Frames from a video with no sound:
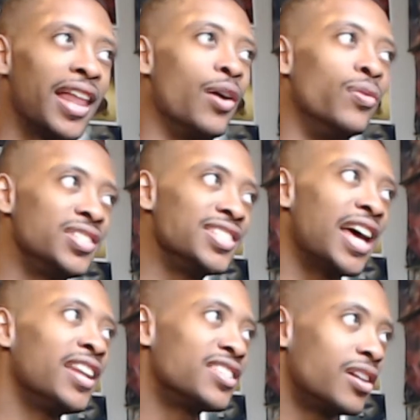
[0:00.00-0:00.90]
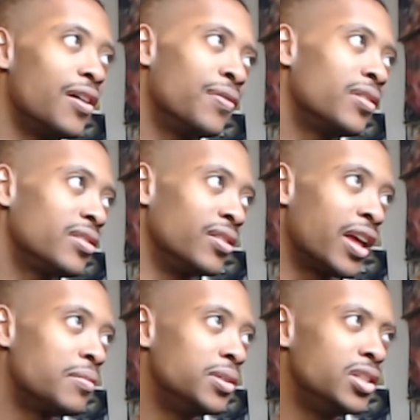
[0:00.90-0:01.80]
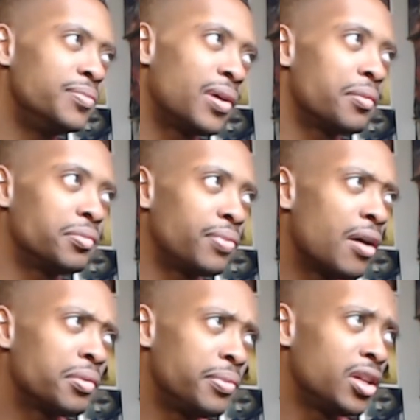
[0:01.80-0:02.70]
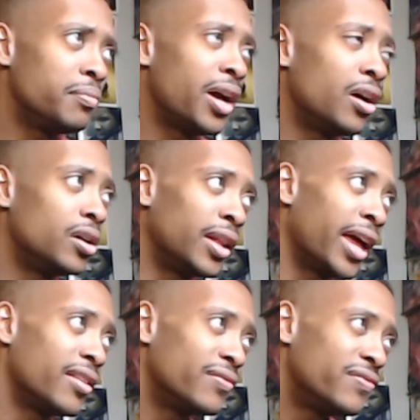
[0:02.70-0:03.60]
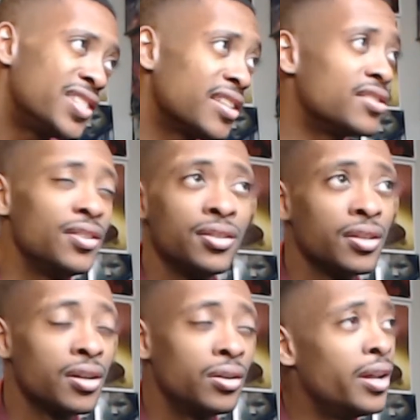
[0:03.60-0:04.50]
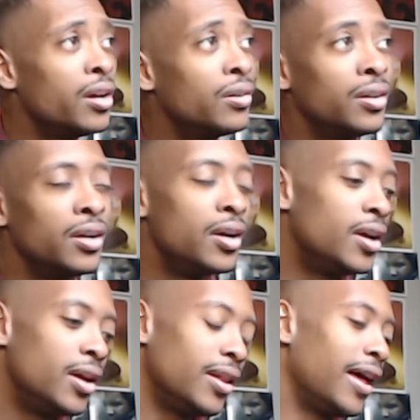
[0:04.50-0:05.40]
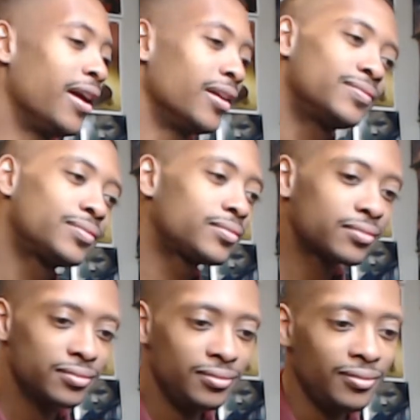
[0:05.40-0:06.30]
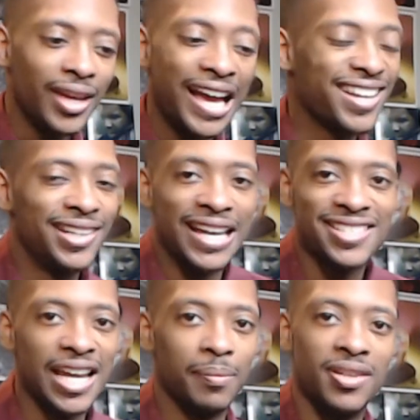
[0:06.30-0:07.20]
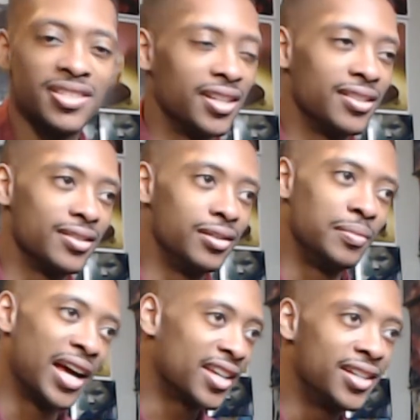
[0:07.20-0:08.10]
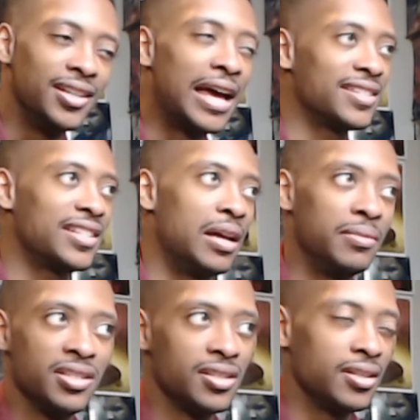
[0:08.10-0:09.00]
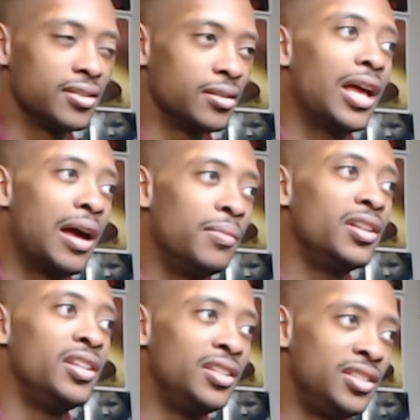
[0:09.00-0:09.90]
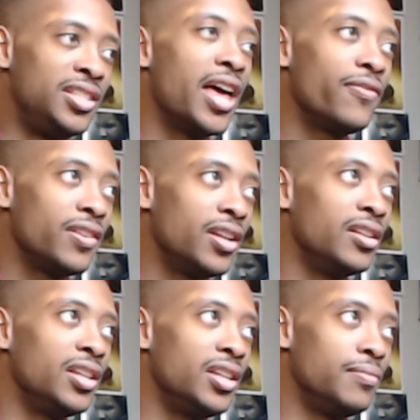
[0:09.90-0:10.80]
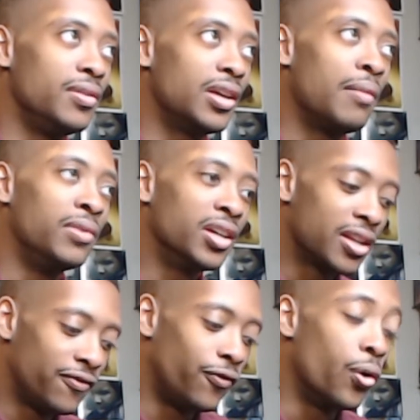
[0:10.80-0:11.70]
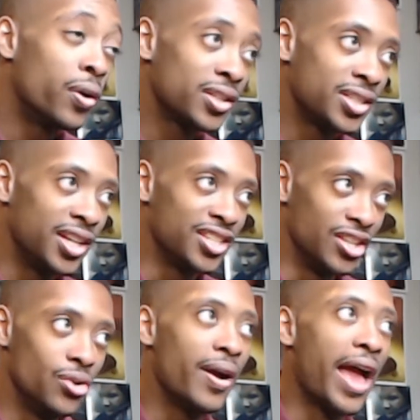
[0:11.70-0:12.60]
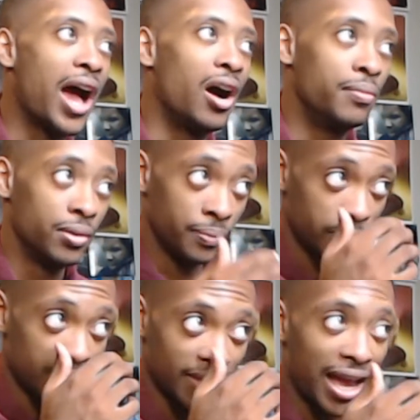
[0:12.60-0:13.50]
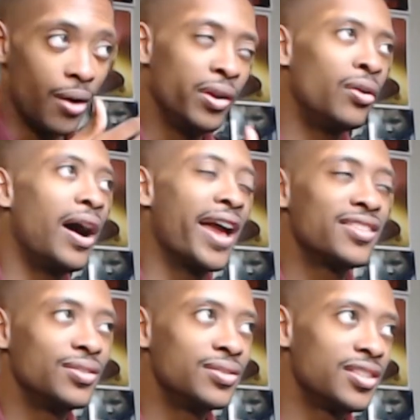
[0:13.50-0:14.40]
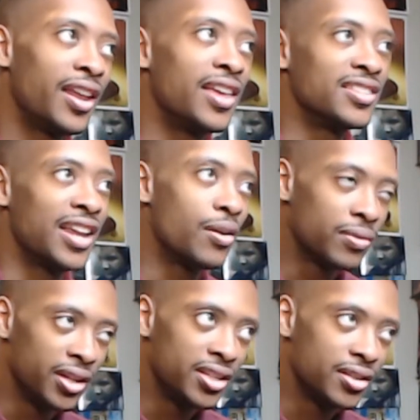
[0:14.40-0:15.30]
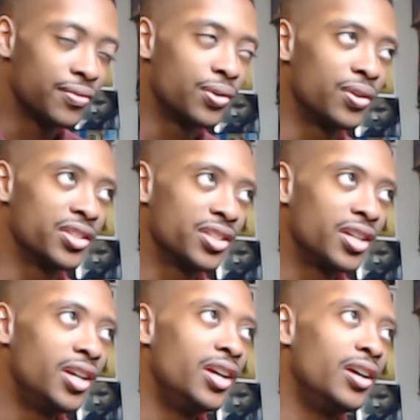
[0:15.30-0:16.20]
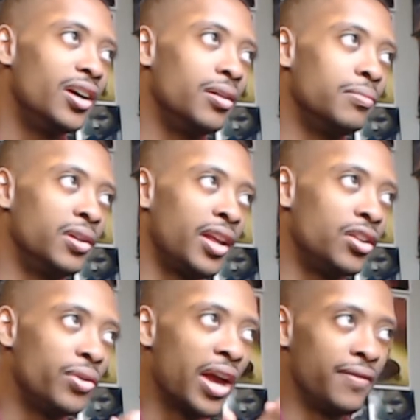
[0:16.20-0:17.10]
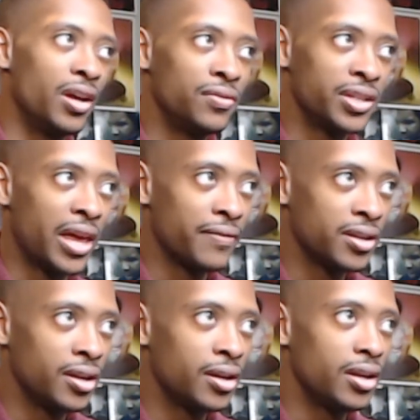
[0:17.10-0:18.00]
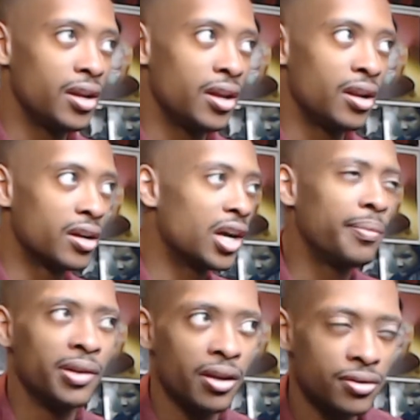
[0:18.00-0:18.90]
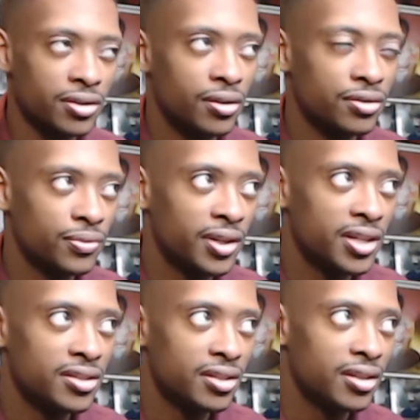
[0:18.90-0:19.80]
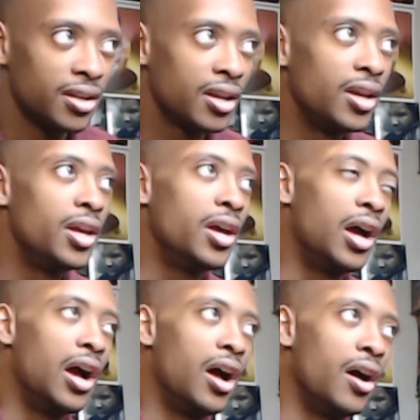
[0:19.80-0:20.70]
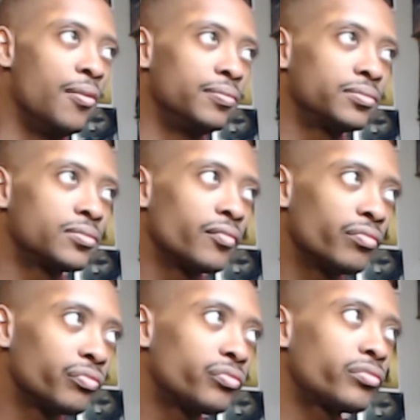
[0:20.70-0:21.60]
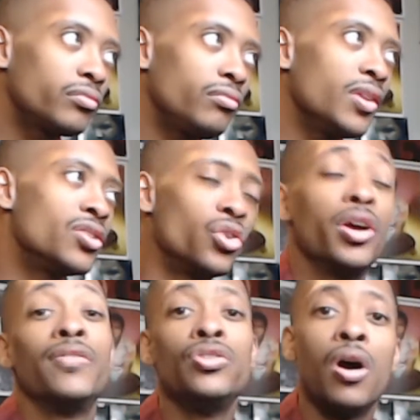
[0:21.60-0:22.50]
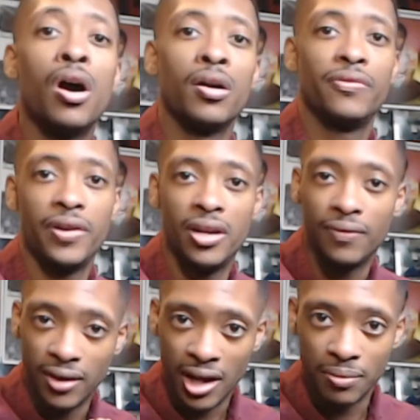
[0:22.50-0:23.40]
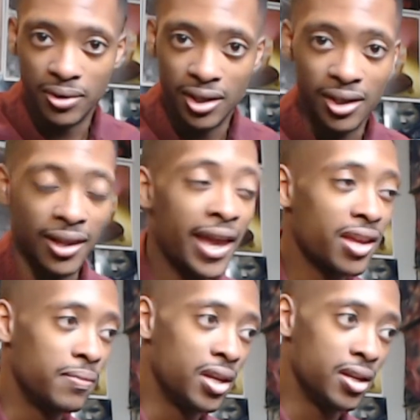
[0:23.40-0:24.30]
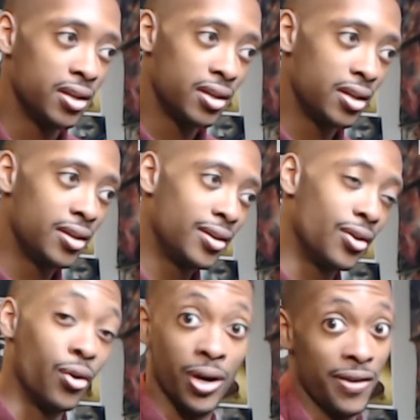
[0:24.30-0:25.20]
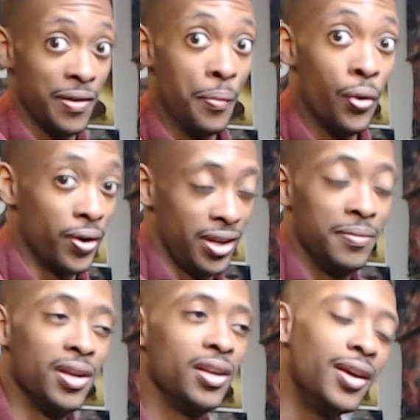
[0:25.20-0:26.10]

like since I discovered The Neighborhood probably, probably about like six years ago now, like I could not stop listening to them. I could not stop listening to them. I'm a definitely, I'm looking forward to this new album. I went on iTunes today. It's not released, of course, um, but they do have Devil's Advocate and a couple of other songs released. Um, so if you are a fan of The Neighborhood, like me, or even more than me,